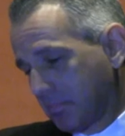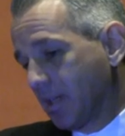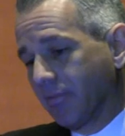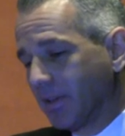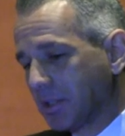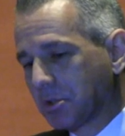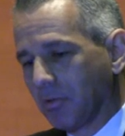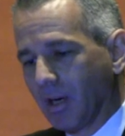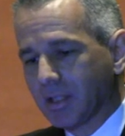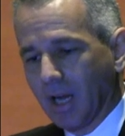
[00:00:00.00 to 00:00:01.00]
given a
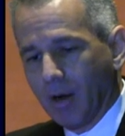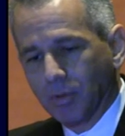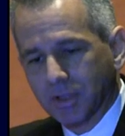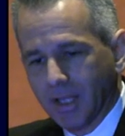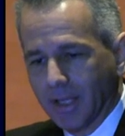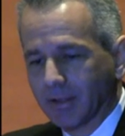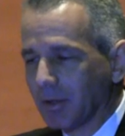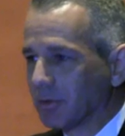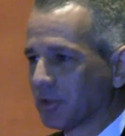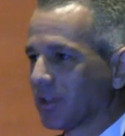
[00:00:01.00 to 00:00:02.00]
choice, I will stand
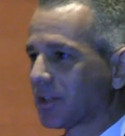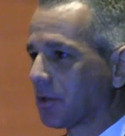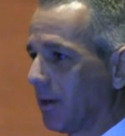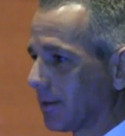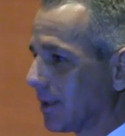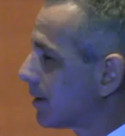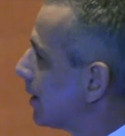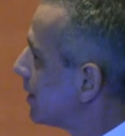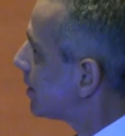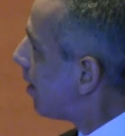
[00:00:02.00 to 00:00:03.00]
closer to chocolate
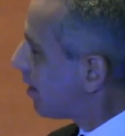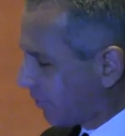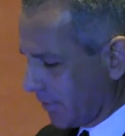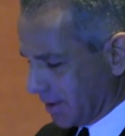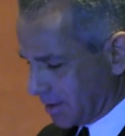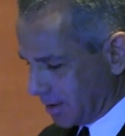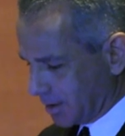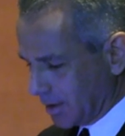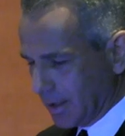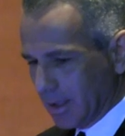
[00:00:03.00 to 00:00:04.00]
than dog
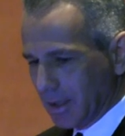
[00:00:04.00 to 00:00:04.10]
feces.